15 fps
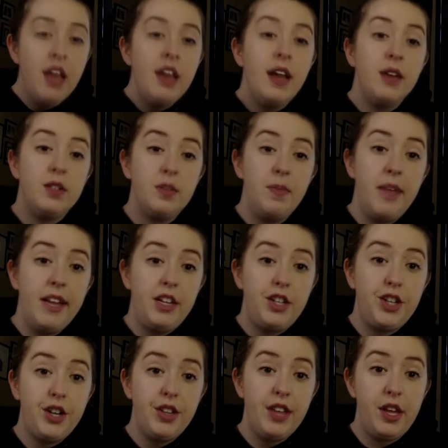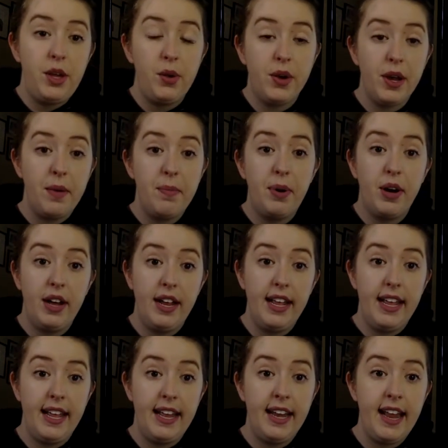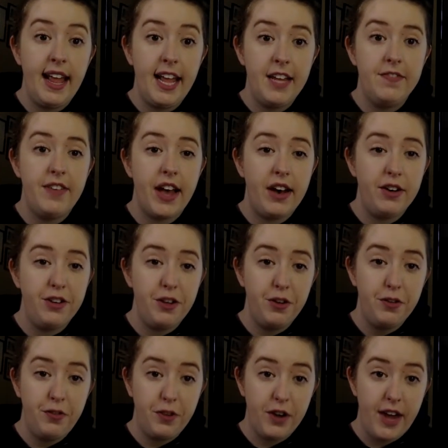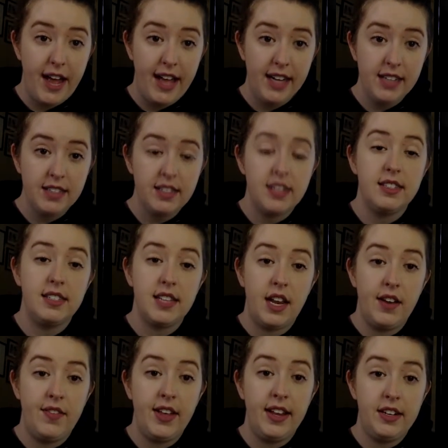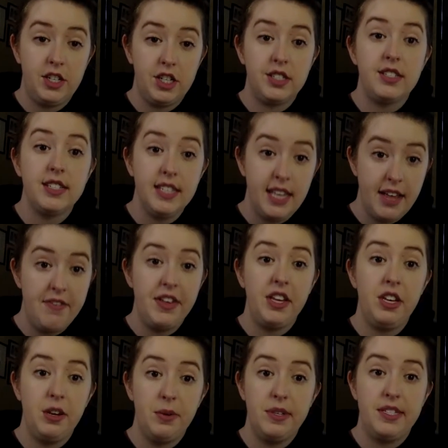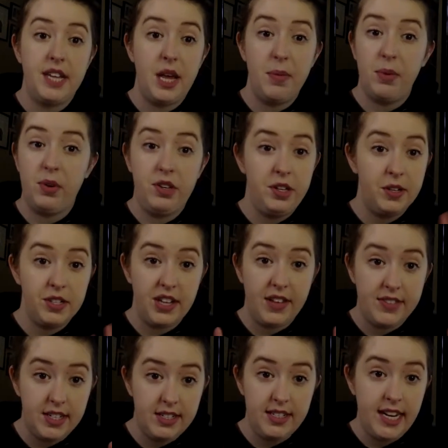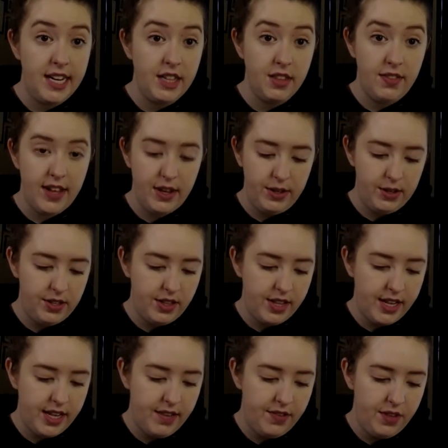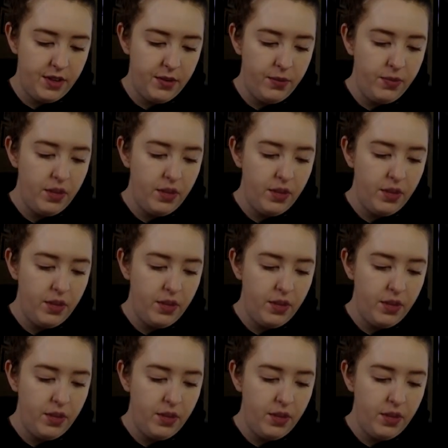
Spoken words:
Now to make sure that you can put in a value for x instead of it just giving you a table and you just have to take the values that they give you,